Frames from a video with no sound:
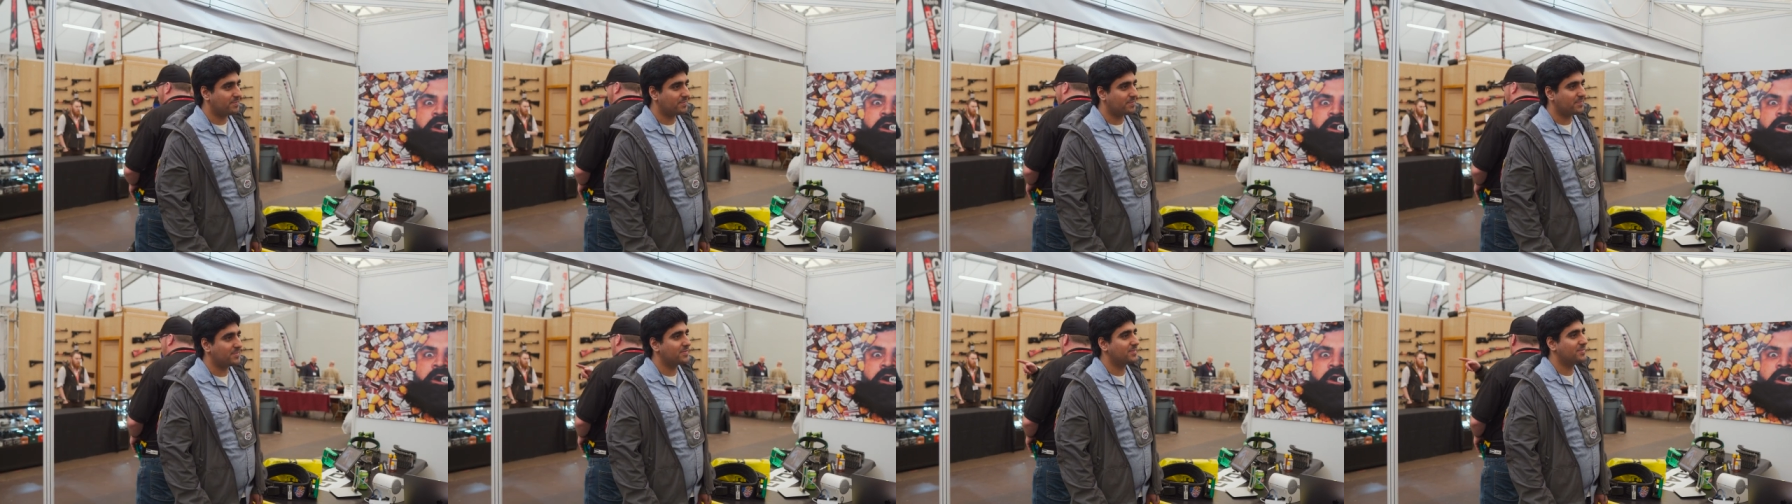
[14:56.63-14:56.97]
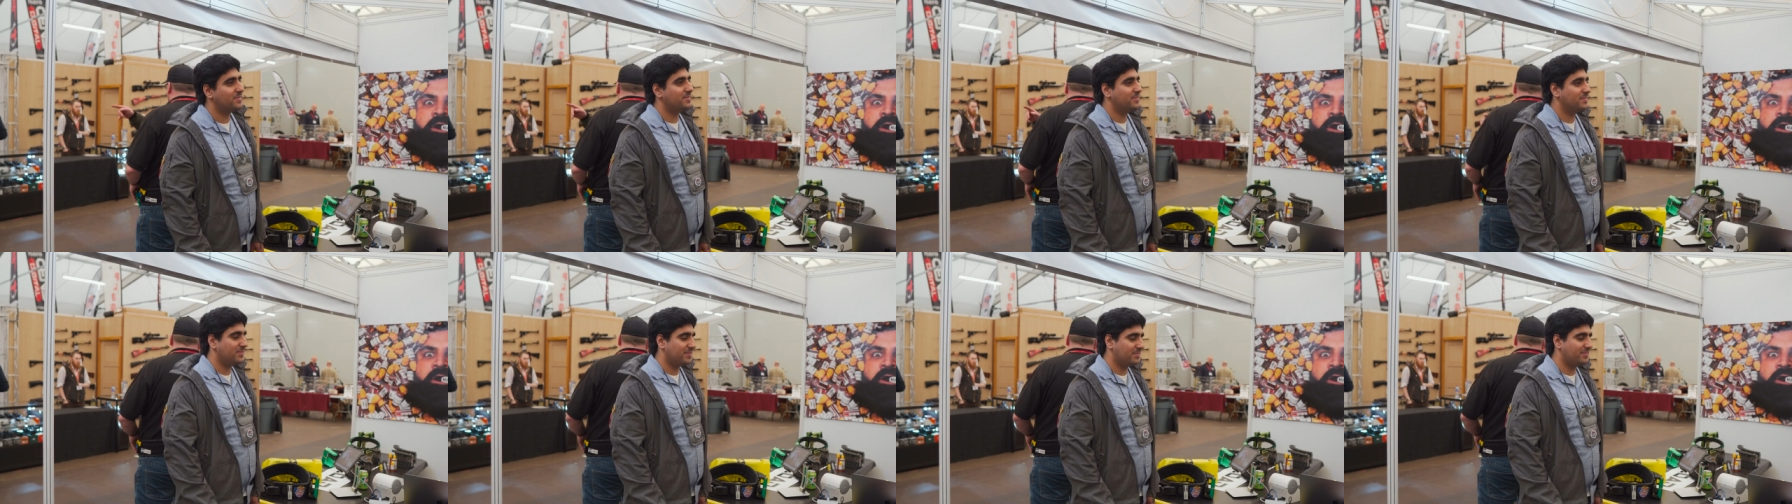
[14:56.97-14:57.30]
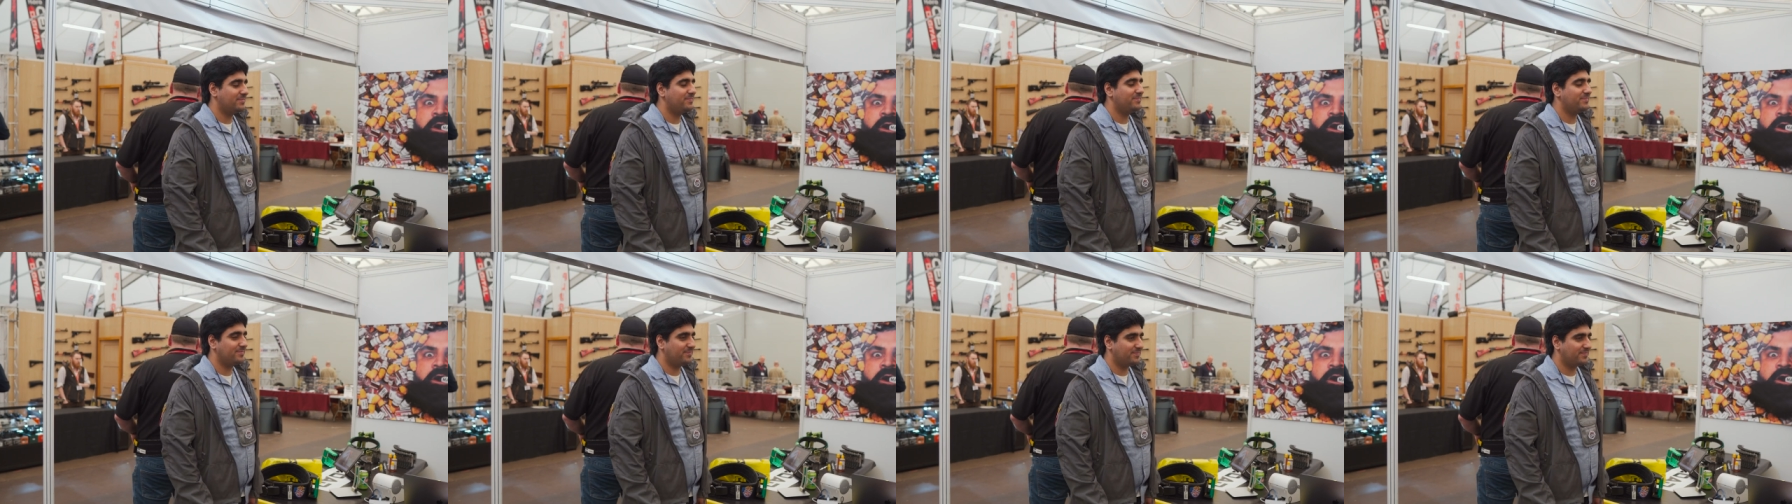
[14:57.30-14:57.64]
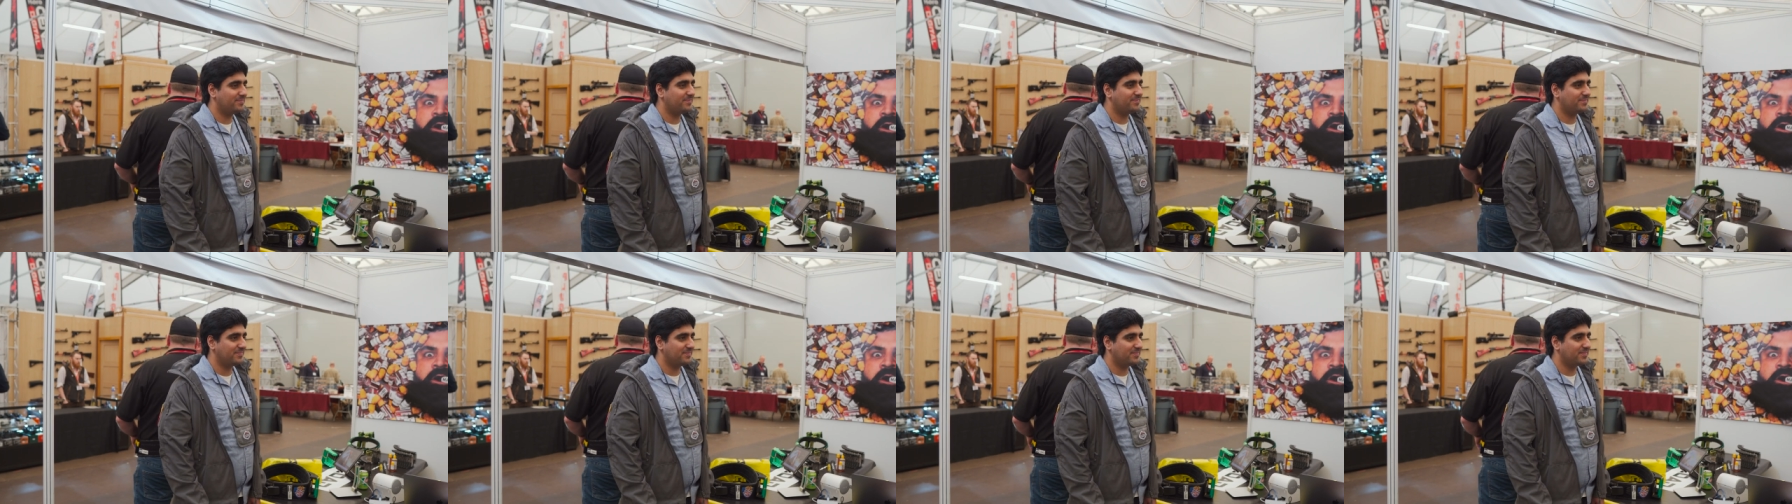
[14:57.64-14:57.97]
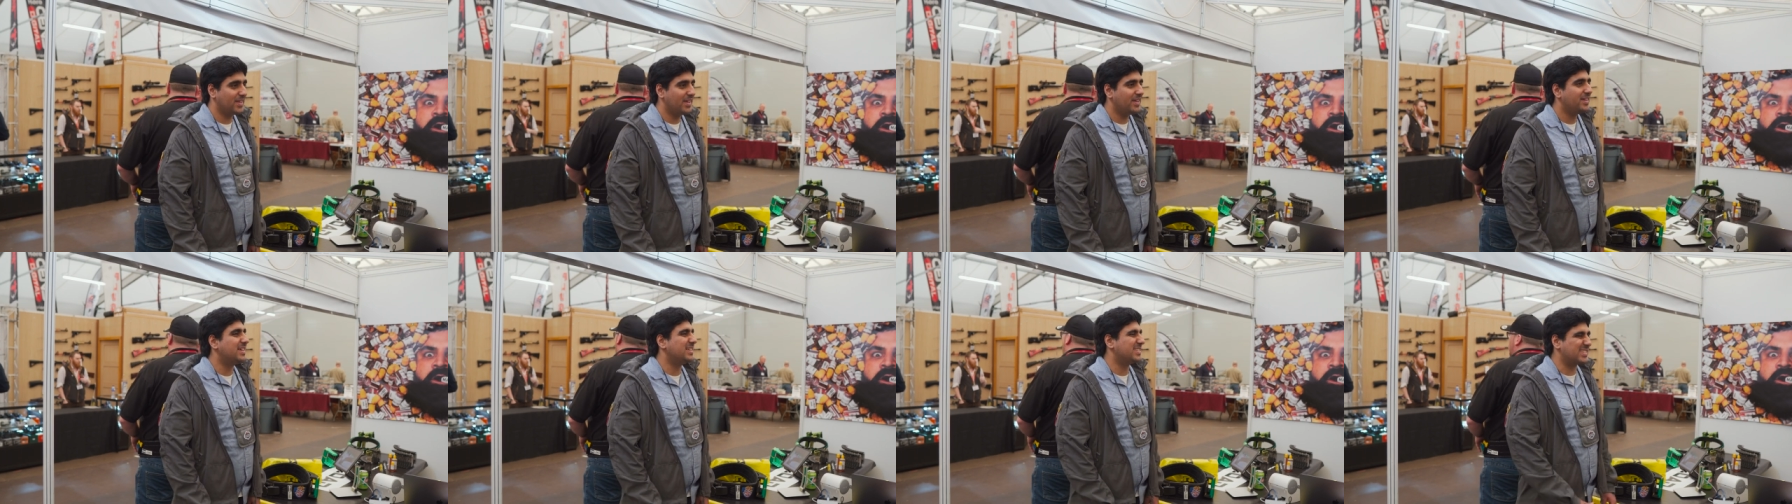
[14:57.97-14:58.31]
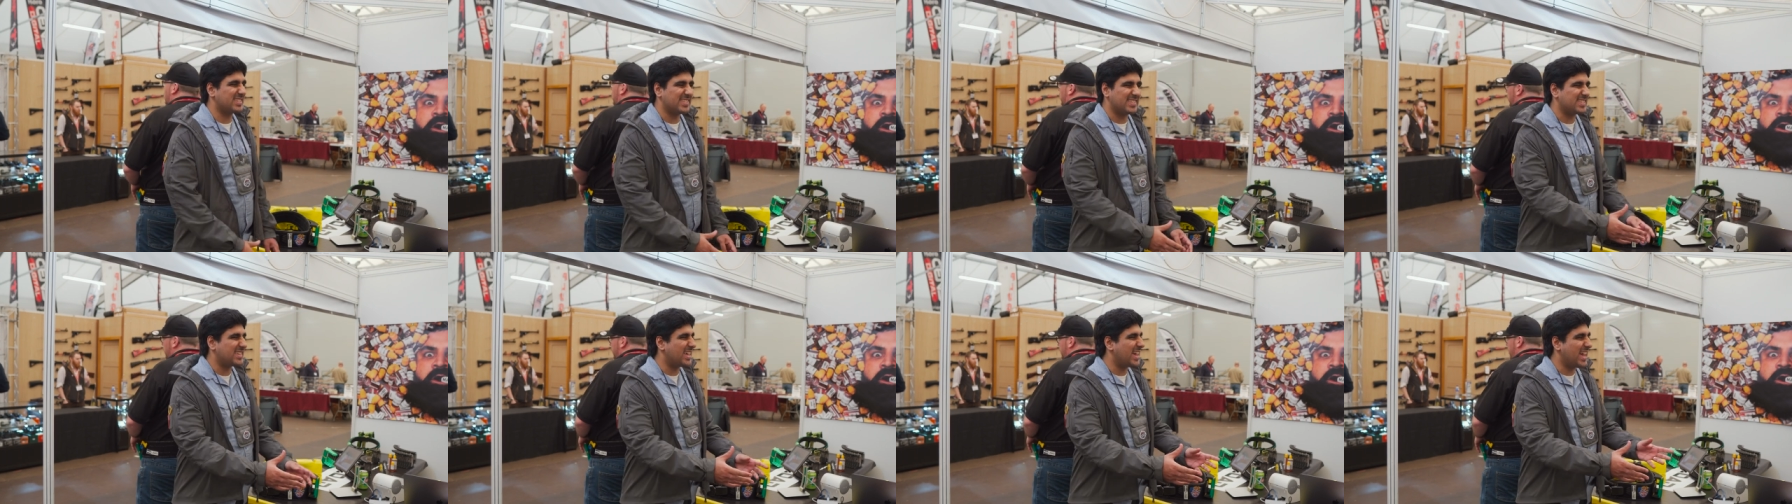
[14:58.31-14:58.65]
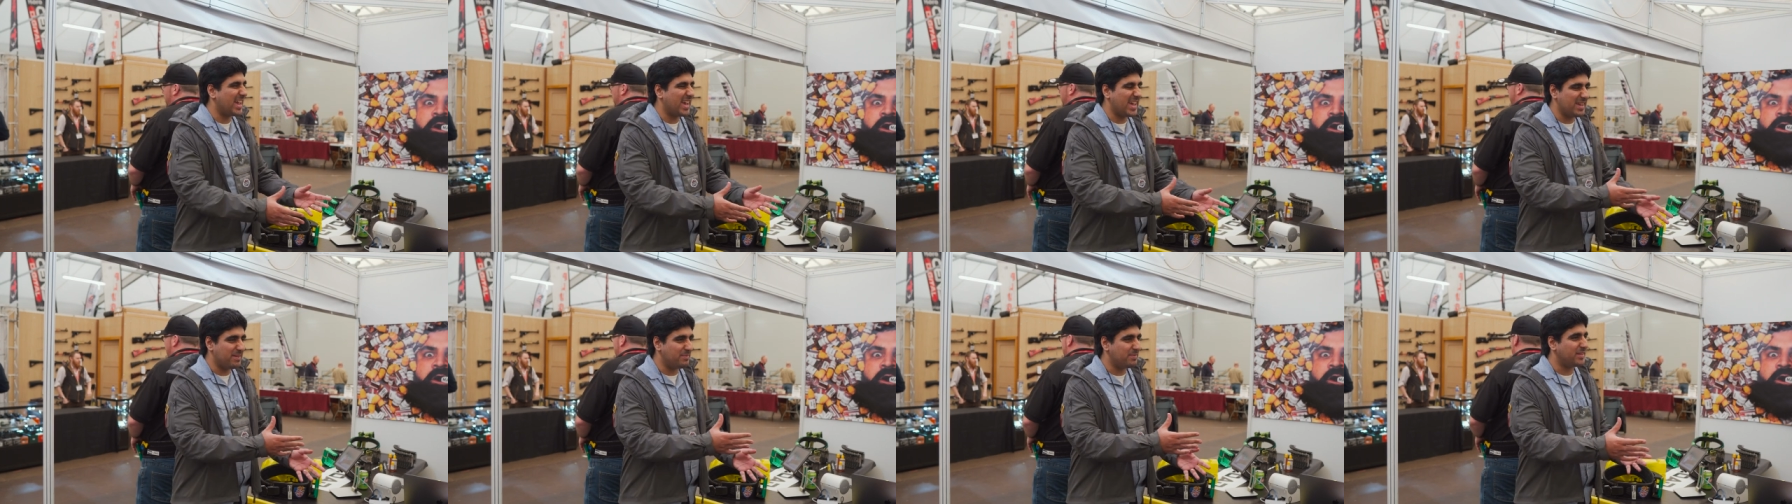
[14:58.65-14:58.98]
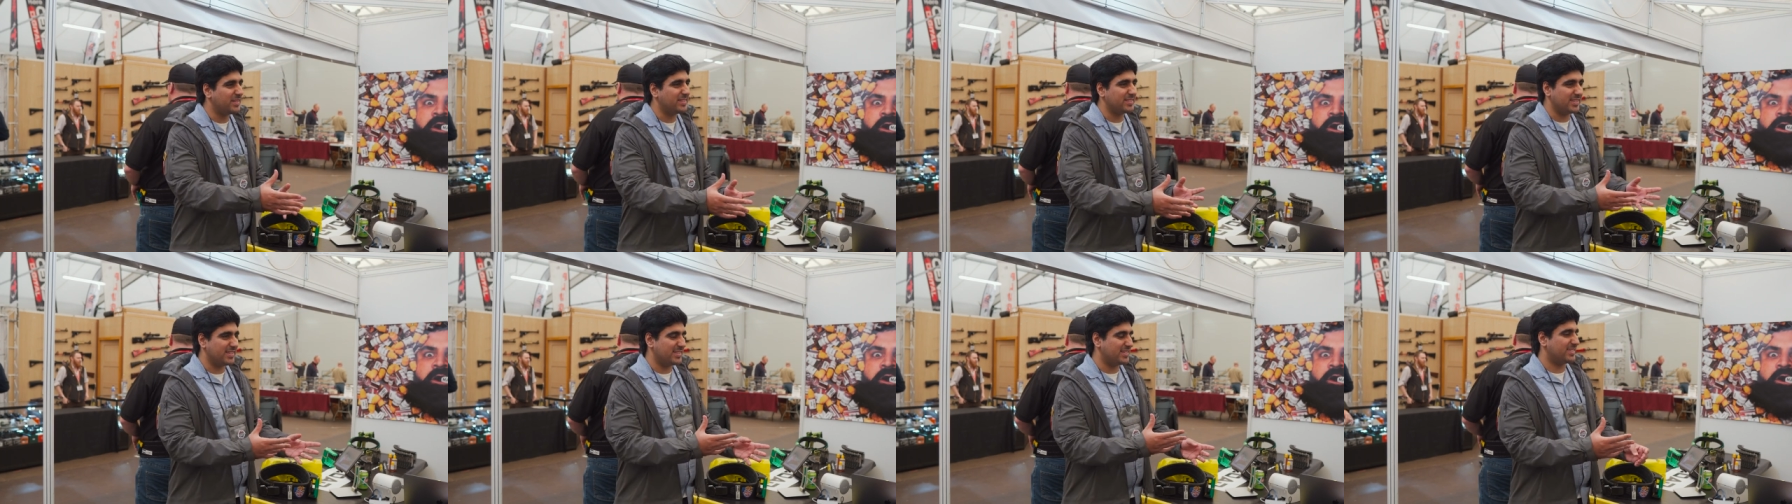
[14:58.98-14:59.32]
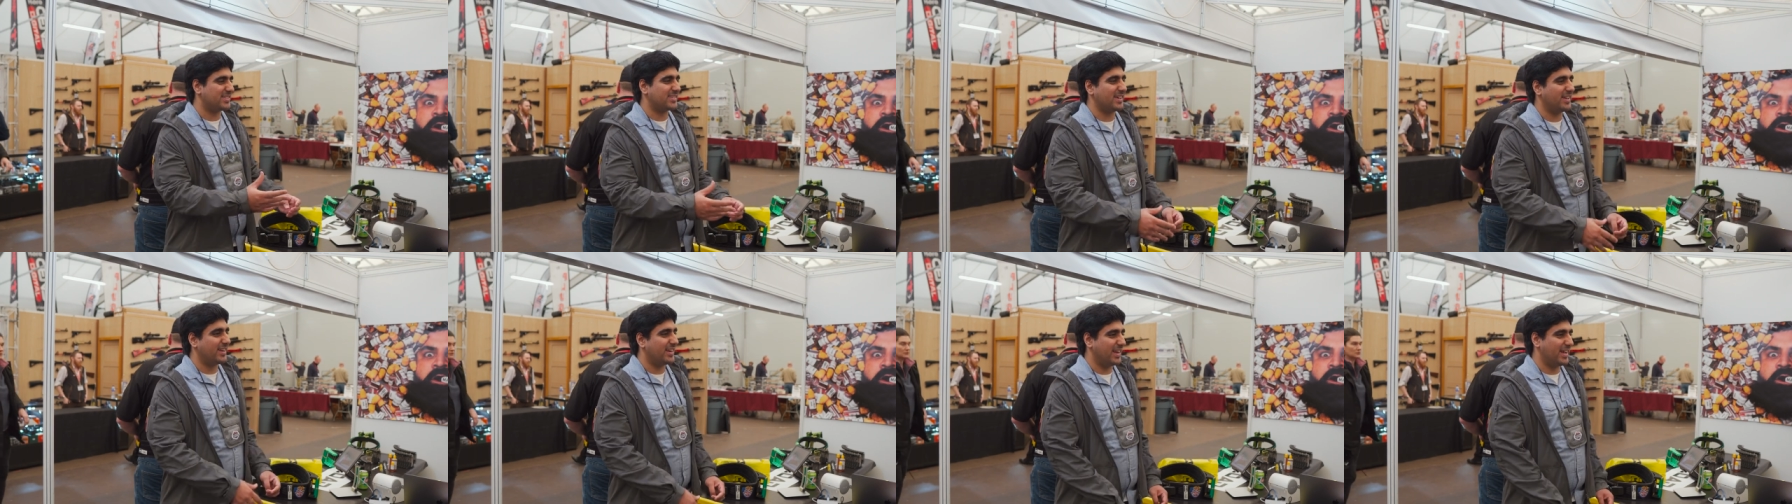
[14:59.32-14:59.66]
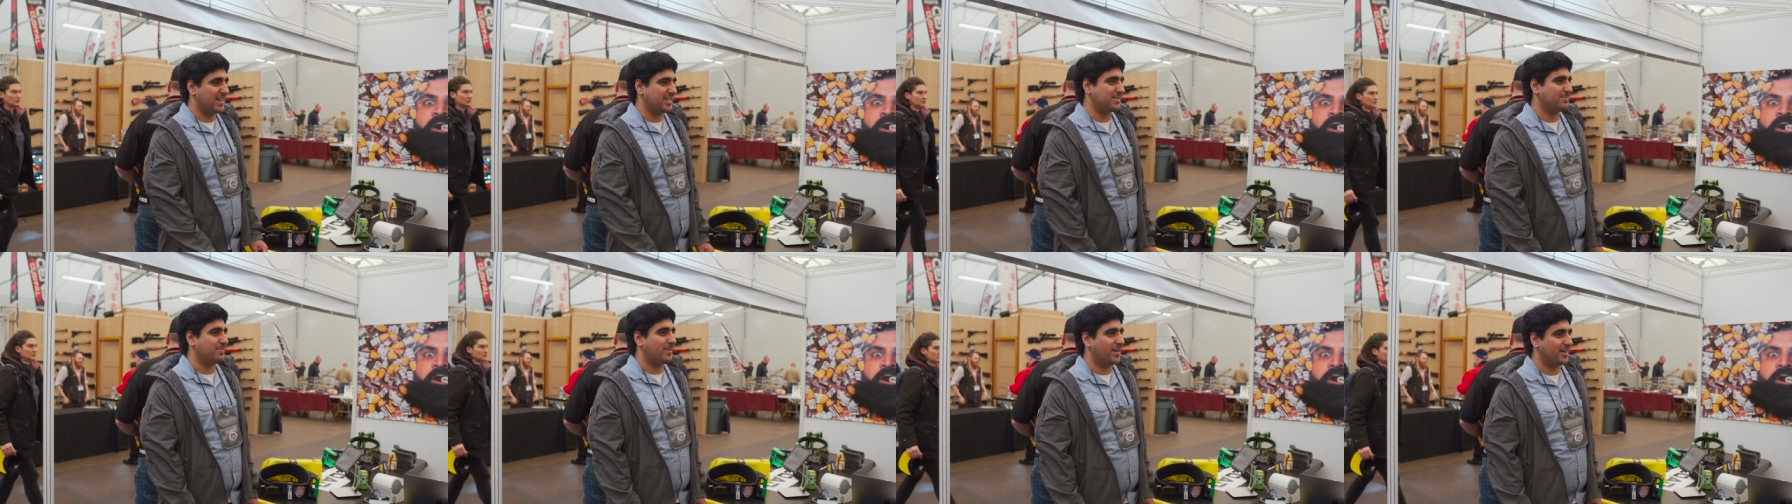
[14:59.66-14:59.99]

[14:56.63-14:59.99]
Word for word: I'd say I'd, I'd say nineteen eleven. It's the same but in, in certain aspects.